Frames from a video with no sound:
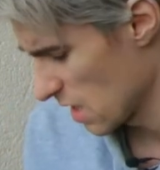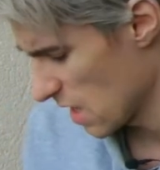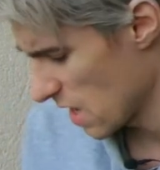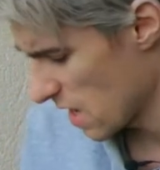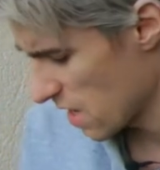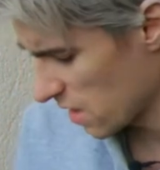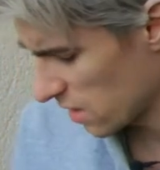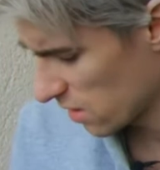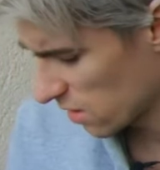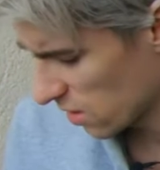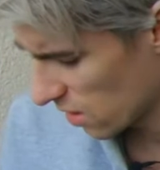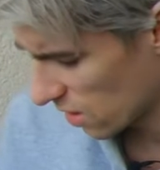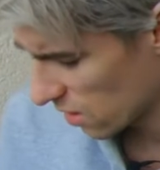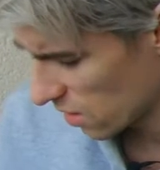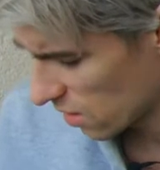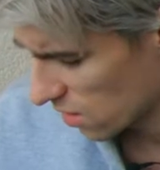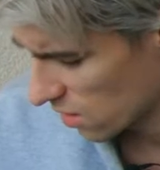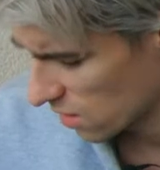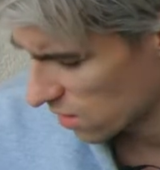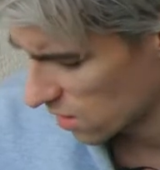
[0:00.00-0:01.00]
And
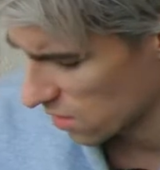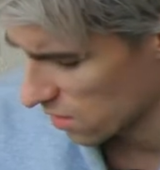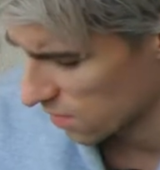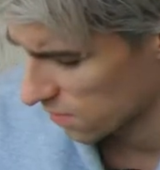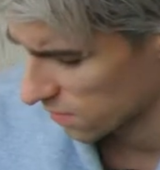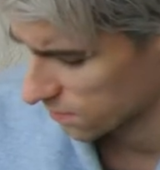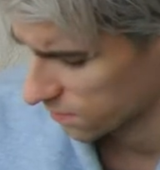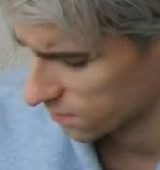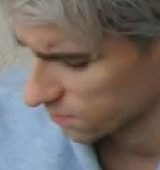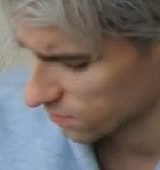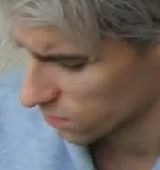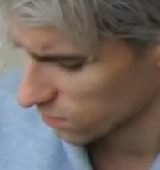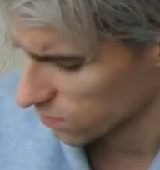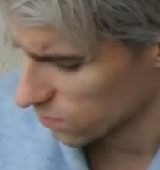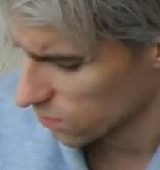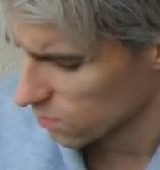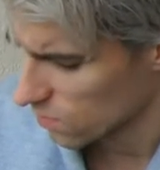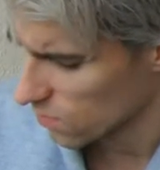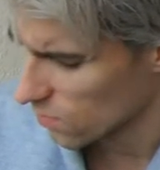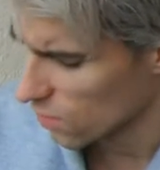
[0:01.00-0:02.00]

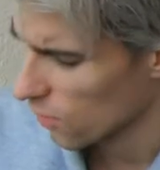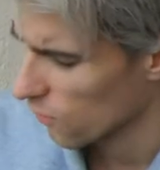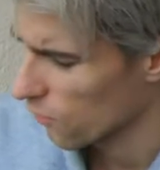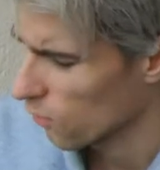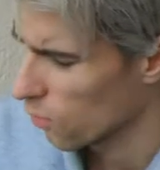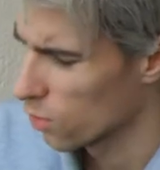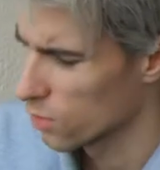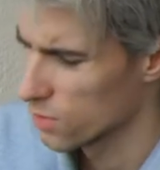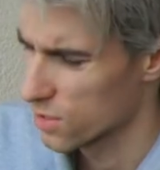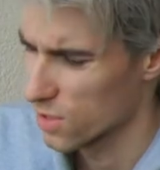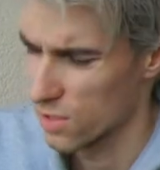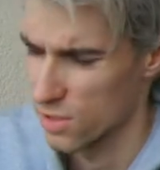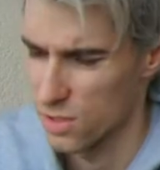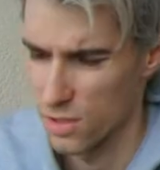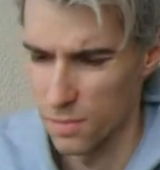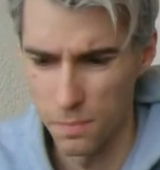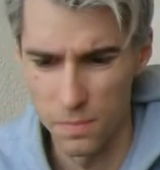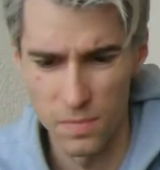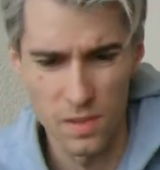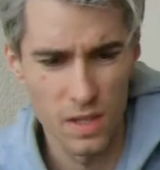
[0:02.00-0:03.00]
of course
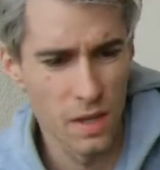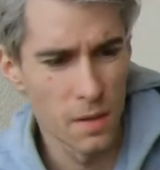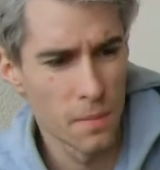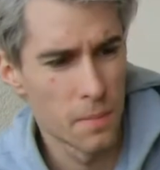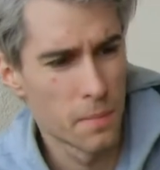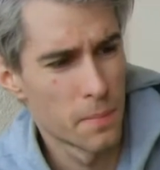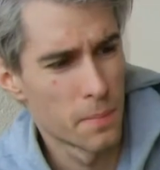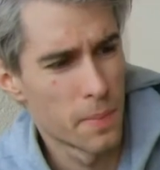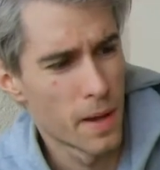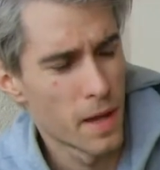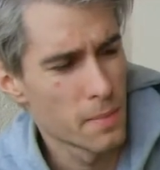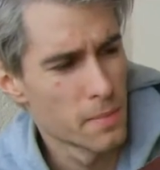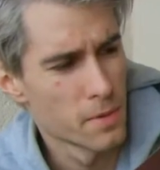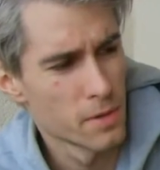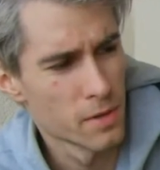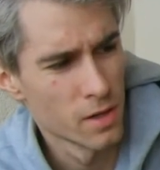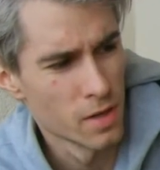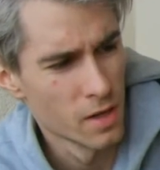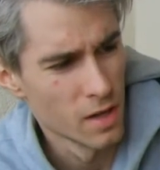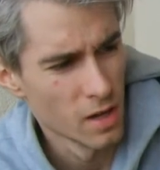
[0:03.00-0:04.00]
some paper.